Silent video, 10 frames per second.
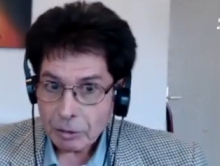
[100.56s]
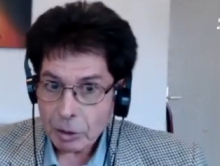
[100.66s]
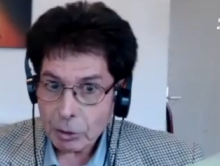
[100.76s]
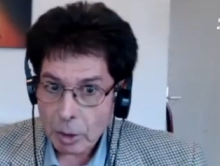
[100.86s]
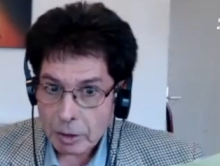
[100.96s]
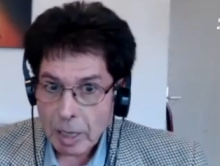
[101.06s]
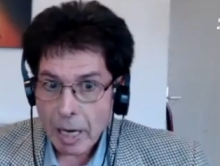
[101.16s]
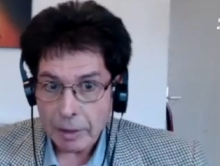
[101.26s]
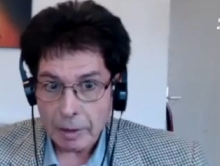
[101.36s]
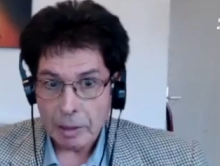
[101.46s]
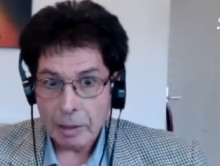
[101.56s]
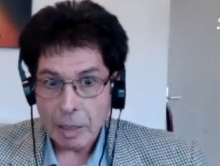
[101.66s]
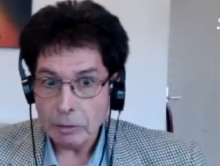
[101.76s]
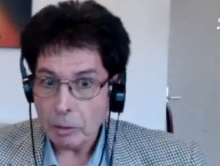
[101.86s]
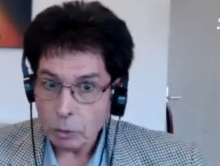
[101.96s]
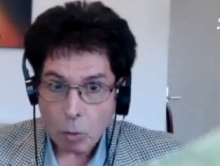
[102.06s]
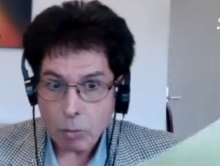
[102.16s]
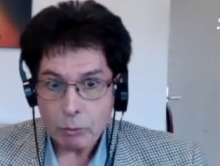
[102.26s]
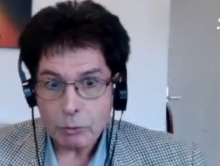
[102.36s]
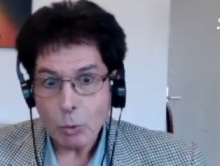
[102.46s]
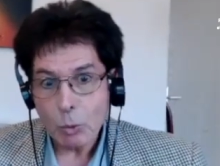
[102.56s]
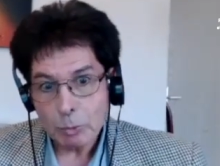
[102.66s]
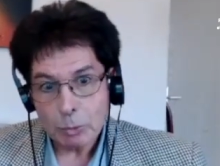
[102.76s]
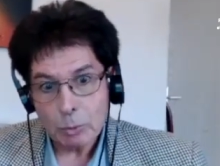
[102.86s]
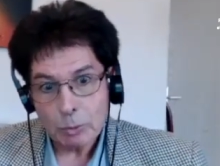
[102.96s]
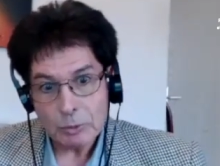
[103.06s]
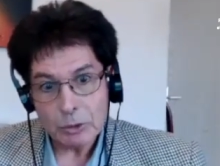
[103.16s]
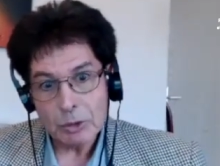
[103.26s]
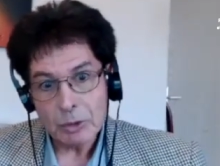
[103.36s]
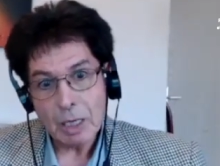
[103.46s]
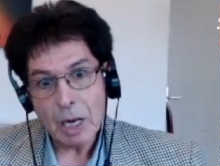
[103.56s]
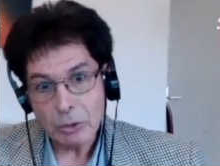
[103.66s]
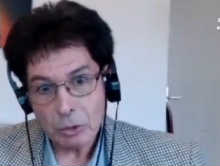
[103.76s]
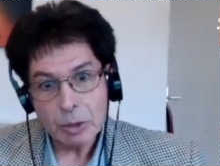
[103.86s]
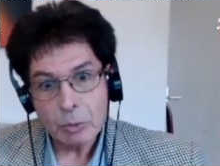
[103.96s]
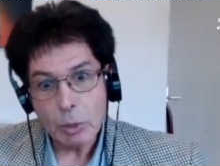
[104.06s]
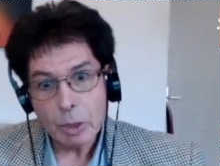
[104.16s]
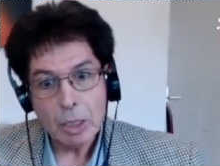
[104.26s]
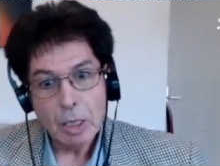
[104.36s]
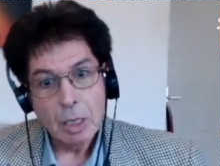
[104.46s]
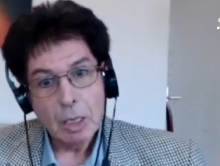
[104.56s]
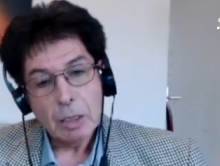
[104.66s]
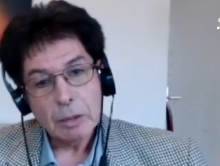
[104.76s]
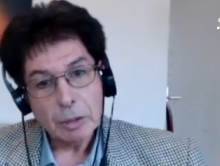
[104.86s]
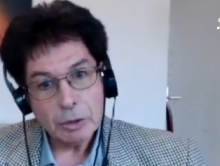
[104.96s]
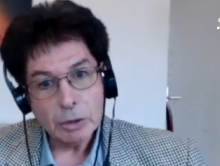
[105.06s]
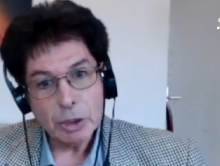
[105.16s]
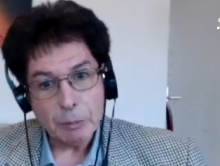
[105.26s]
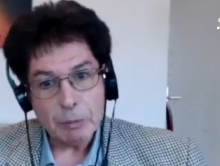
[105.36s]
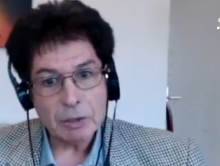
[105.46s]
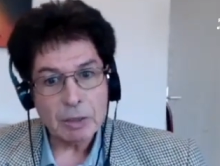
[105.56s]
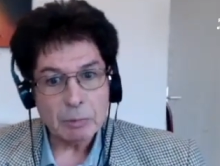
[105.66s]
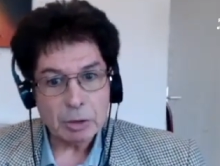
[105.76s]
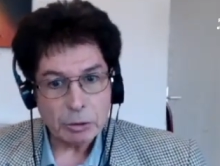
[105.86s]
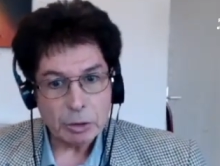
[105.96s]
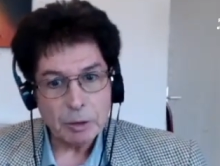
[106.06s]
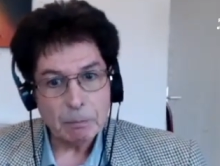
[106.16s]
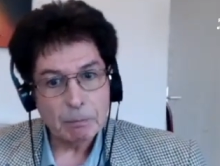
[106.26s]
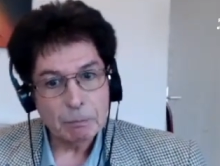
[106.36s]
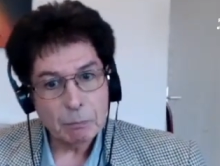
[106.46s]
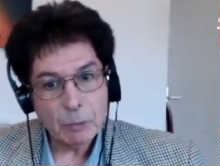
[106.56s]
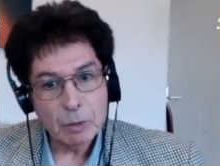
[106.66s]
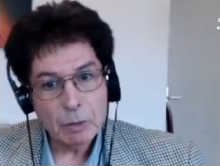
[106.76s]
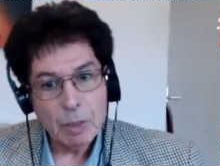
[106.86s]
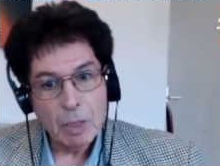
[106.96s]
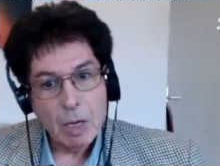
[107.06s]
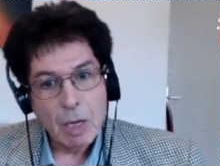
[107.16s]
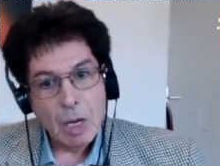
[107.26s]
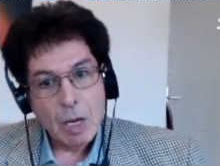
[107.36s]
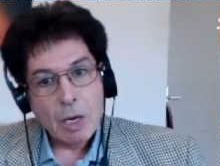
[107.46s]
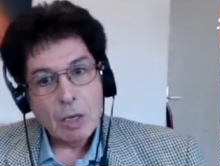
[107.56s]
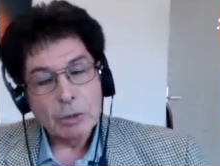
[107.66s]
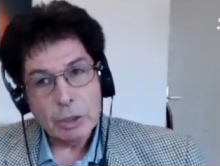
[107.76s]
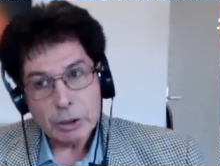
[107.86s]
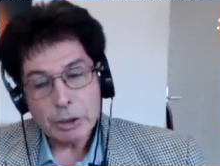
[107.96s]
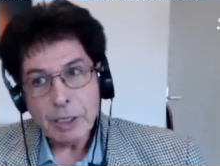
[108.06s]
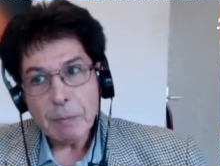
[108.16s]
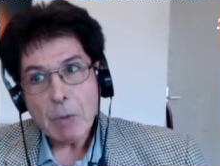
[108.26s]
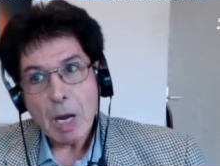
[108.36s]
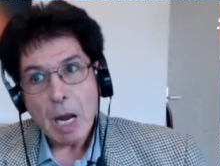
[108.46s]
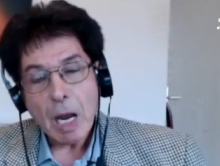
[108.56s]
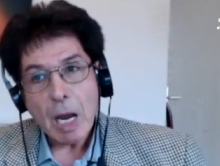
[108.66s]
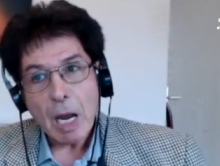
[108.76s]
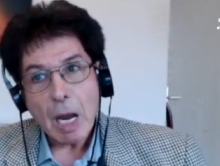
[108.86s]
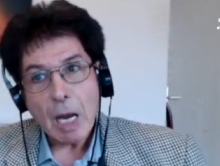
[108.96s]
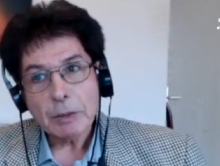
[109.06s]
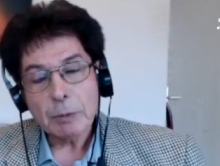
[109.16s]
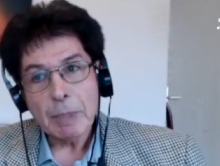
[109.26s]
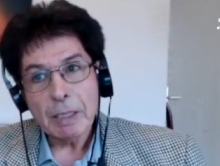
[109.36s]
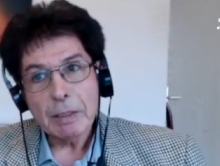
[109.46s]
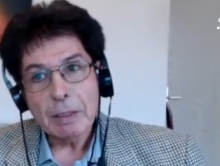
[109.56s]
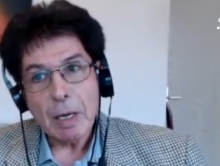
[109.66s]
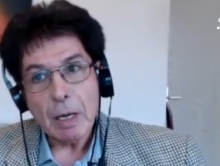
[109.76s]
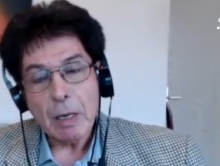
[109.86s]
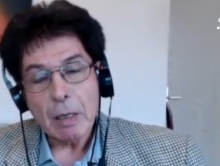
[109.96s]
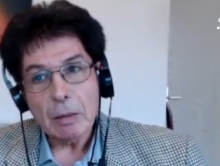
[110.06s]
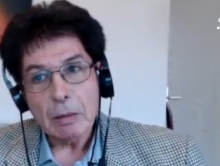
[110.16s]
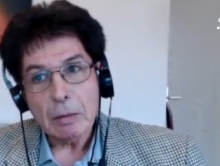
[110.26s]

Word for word: the USA at the top of all problems, actually, with the regime, Islamic regime. The regime has been uh,